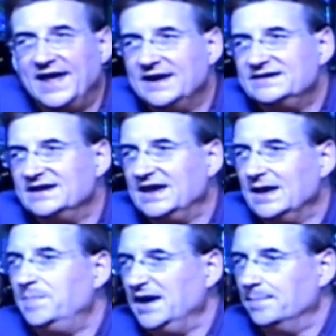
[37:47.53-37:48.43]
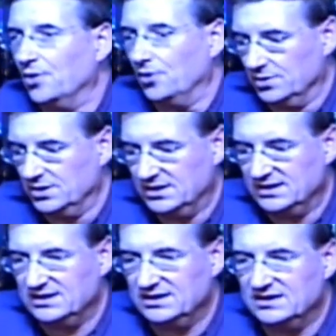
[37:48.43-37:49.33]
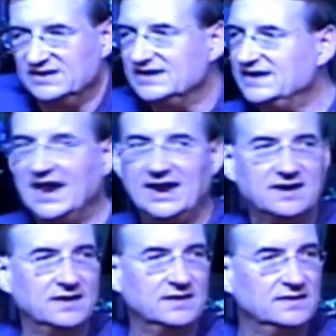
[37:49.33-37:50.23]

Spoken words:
then to get people to take